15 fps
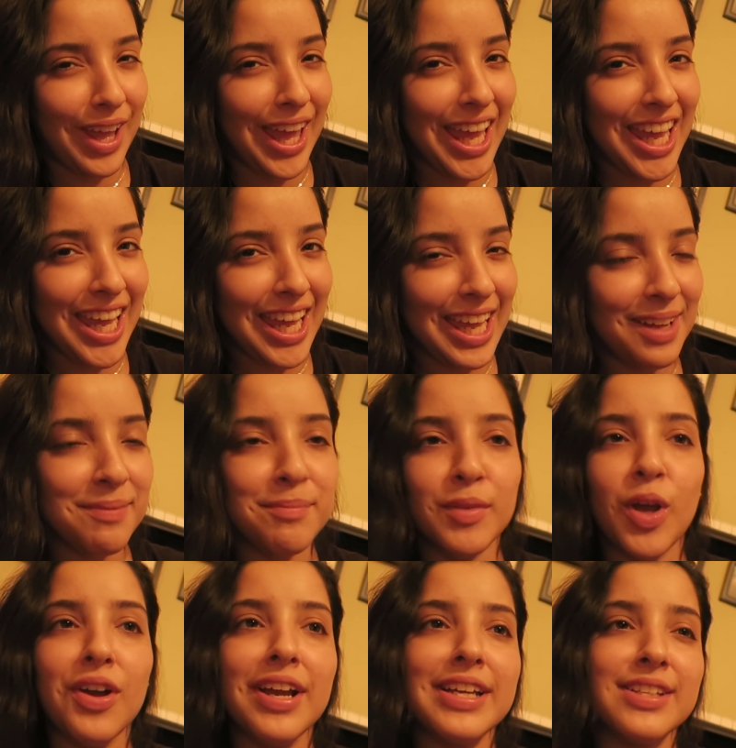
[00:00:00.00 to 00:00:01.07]
Okay.
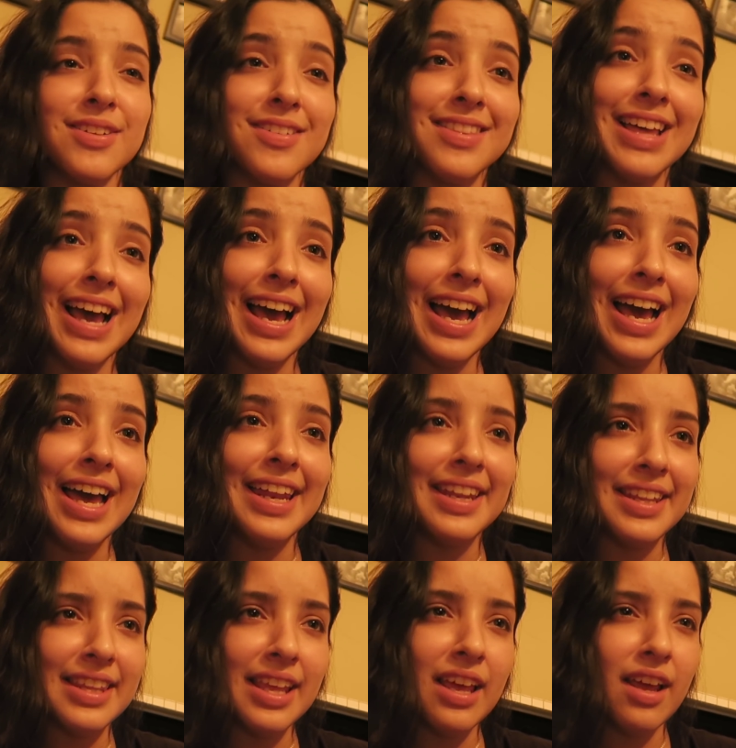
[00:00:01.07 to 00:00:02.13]
Okay, so that,
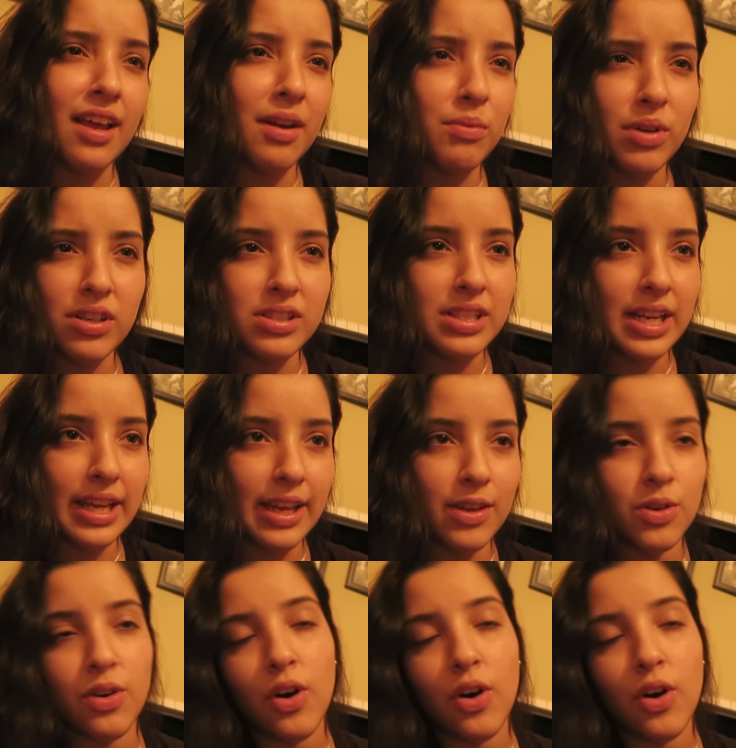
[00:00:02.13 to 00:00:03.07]
and then what else did I get you?